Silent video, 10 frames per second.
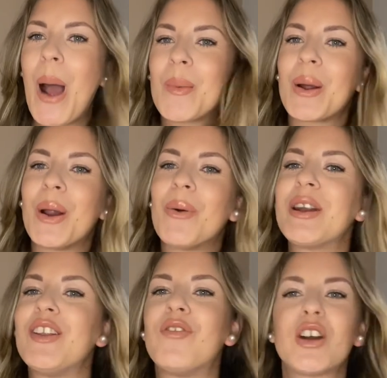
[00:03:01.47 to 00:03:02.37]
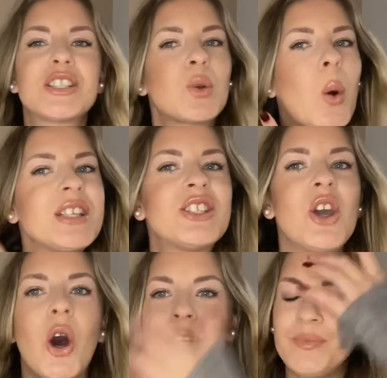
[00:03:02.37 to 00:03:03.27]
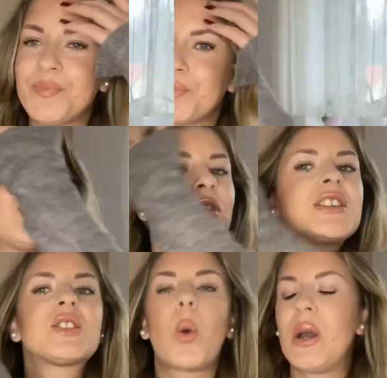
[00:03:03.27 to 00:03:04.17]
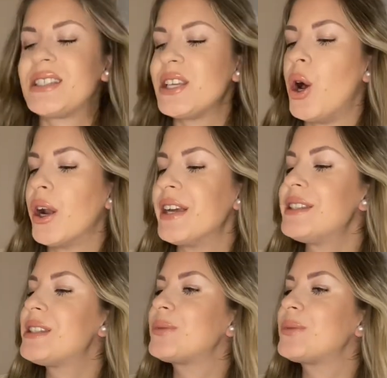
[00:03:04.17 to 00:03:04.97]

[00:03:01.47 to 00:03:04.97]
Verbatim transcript: gonna read the first question. So the first question is,